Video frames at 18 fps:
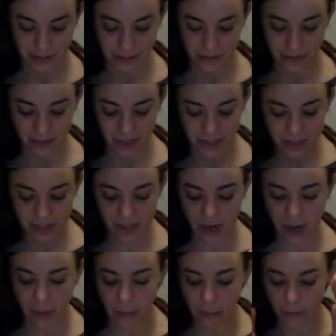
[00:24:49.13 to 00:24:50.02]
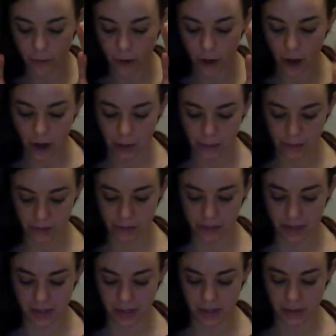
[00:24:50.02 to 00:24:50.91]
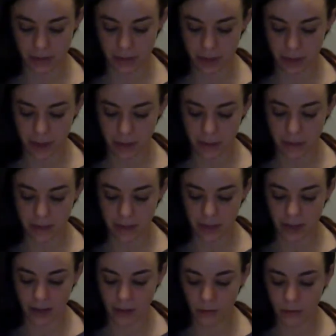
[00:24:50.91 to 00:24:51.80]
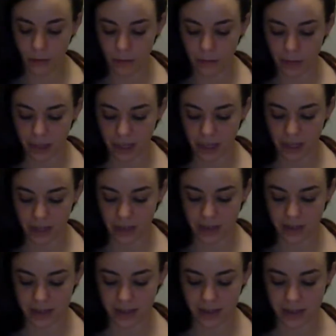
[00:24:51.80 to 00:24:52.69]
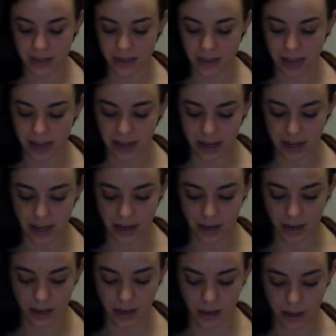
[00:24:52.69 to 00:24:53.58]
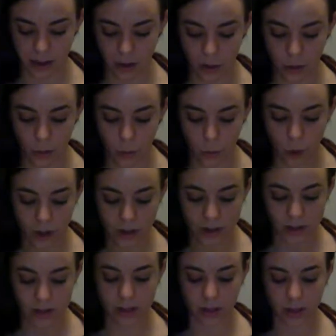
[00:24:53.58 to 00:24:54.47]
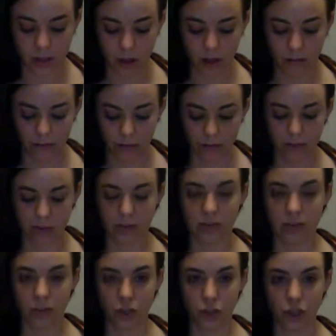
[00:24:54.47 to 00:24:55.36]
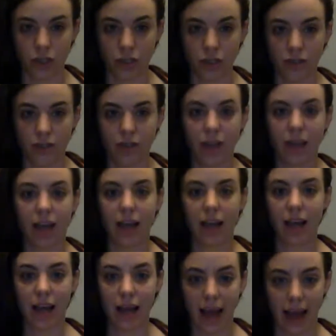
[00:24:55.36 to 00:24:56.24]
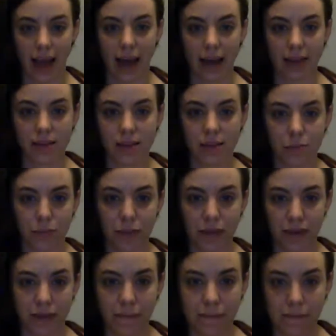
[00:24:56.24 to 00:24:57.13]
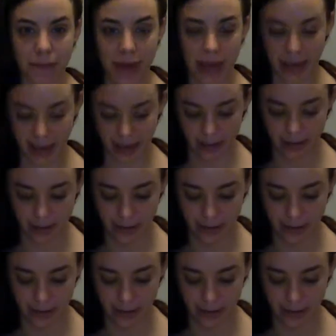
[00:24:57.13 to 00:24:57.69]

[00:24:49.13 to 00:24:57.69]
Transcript: This type of optimism may even begin to set in once a thoughtful decision has been made,